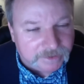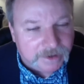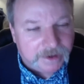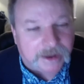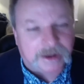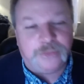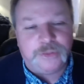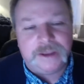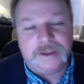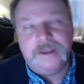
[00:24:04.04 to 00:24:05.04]
And I
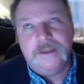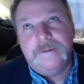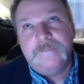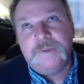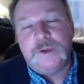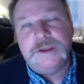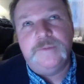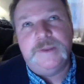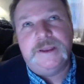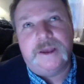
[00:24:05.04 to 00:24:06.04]
think when you
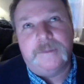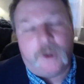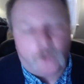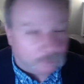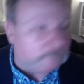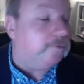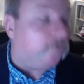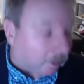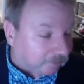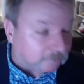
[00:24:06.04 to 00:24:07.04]
become older and
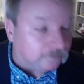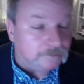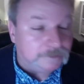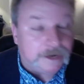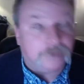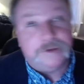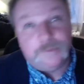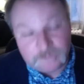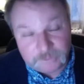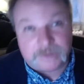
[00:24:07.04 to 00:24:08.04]
wiser, and you
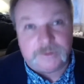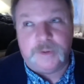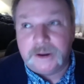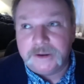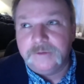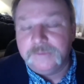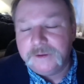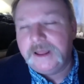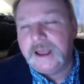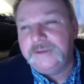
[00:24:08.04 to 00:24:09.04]
reflect upon it, you
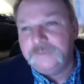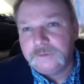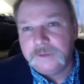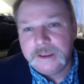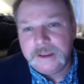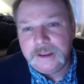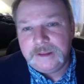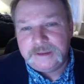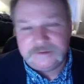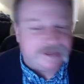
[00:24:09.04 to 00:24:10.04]
realize, well,
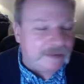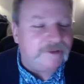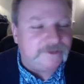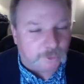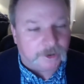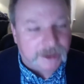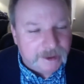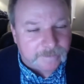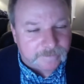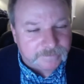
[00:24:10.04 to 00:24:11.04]
his demons were
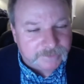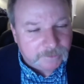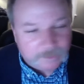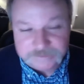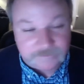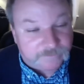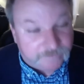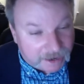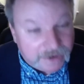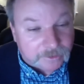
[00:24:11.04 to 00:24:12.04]
him. It wasn't
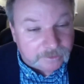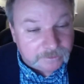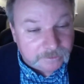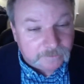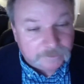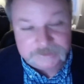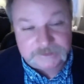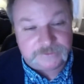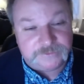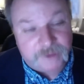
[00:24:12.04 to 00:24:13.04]
Vader. It wasn't
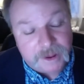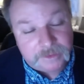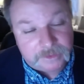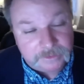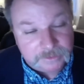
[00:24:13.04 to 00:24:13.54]
his father.